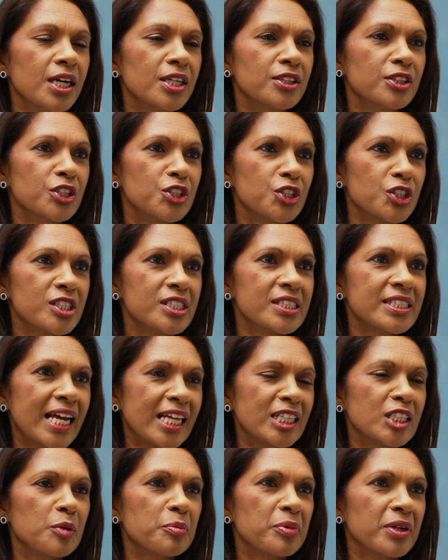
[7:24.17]
to just
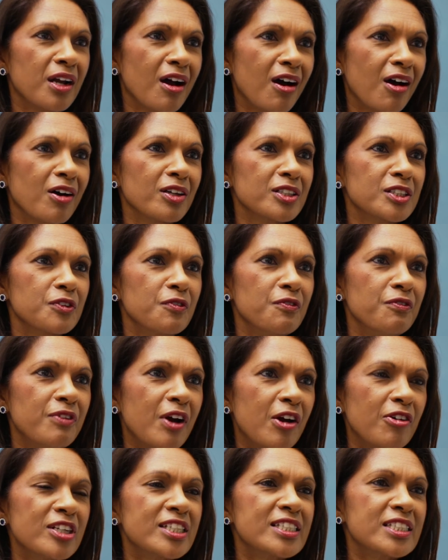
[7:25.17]
stand up and ask
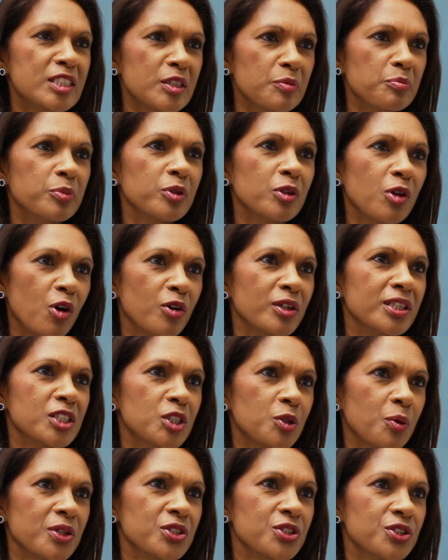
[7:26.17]
very simple, honest
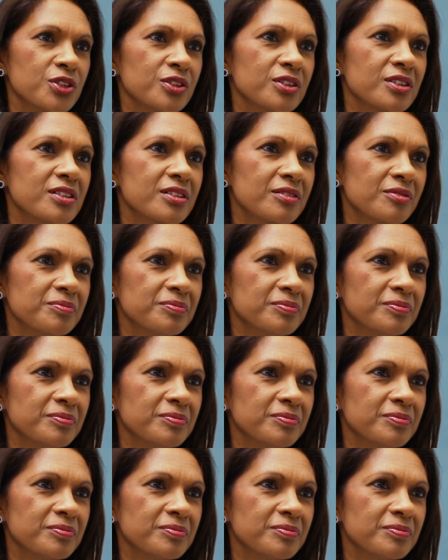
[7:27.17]
questions.